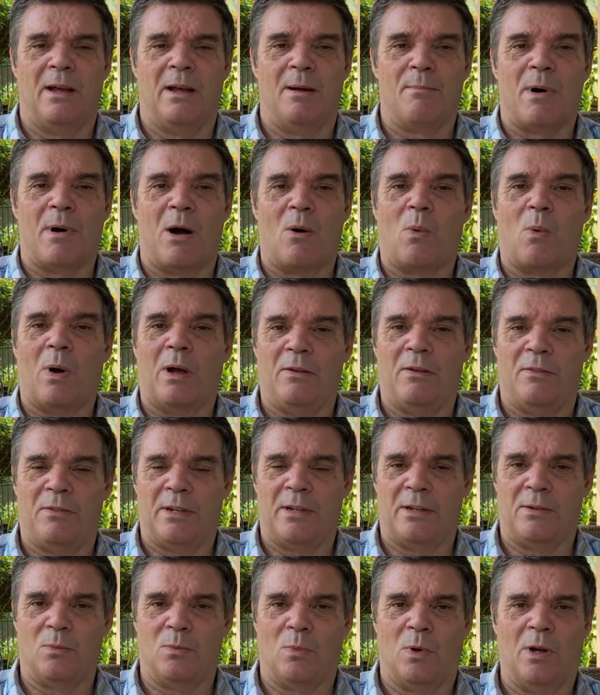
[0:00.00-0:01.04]
my wife
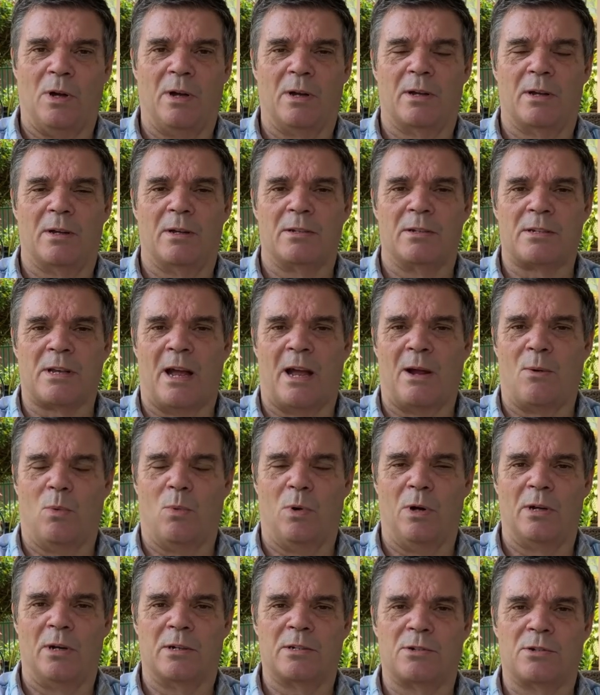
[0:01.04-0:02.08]
didn't work because I
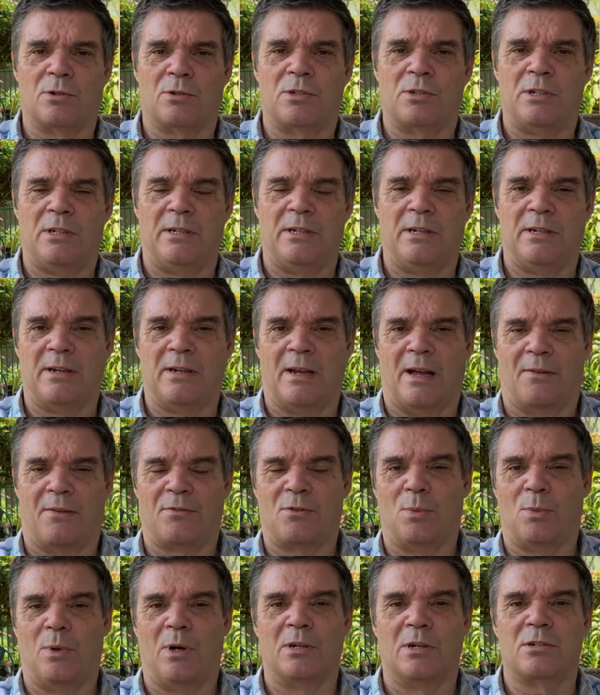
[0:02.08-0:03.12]
work, so she didn't have
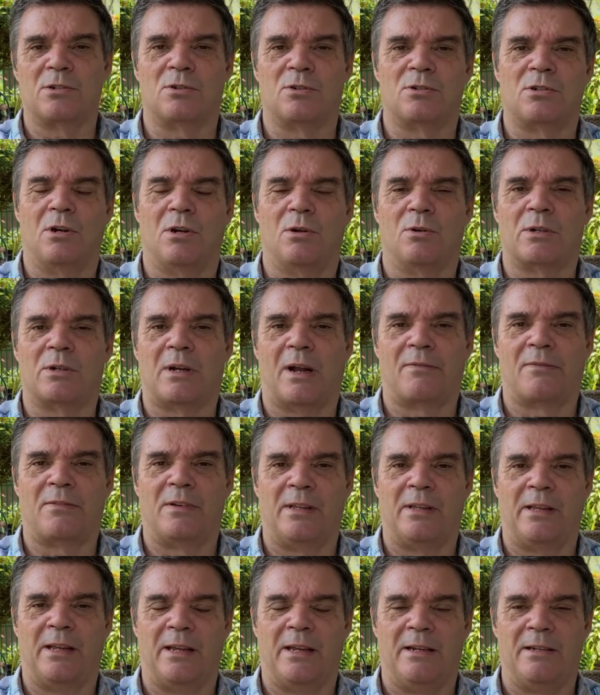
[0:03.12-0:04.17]
to work, so she looked after
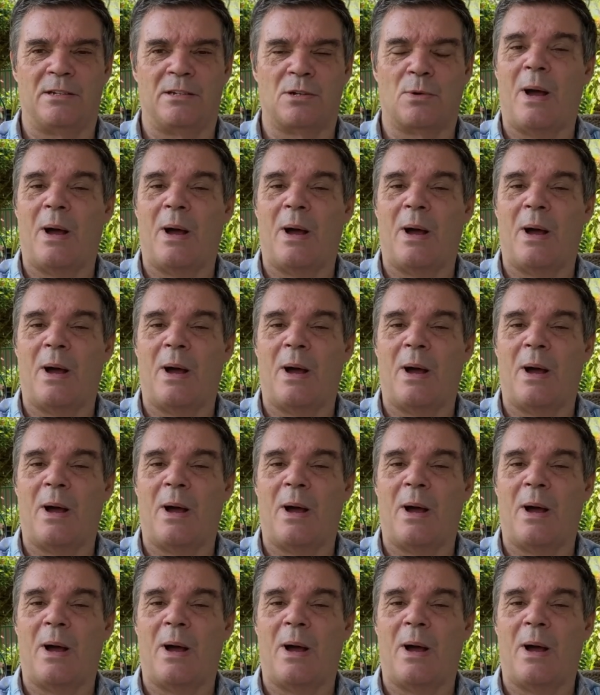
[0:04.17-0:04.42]
the kids.